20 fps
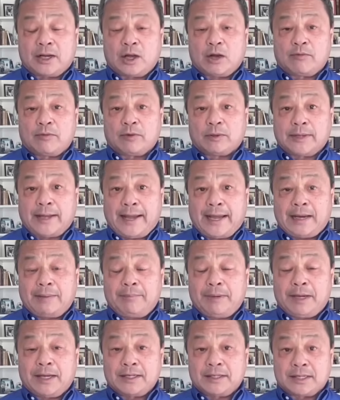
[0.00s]
over land
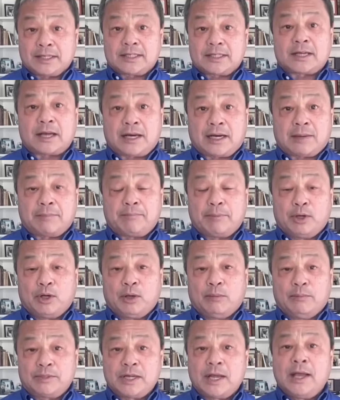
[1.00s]
because the sonic
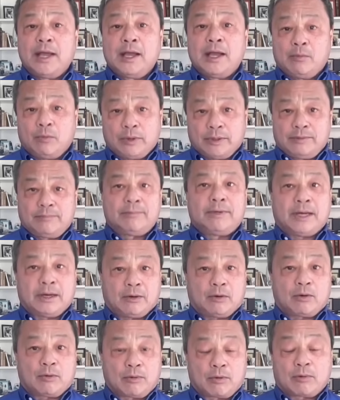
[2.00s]
booms would, you
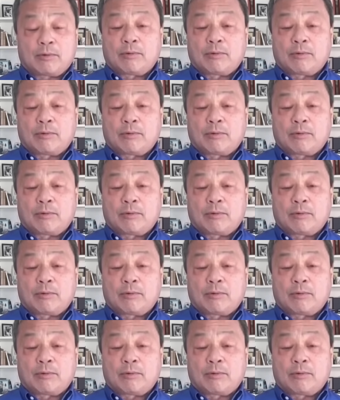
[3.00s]
know,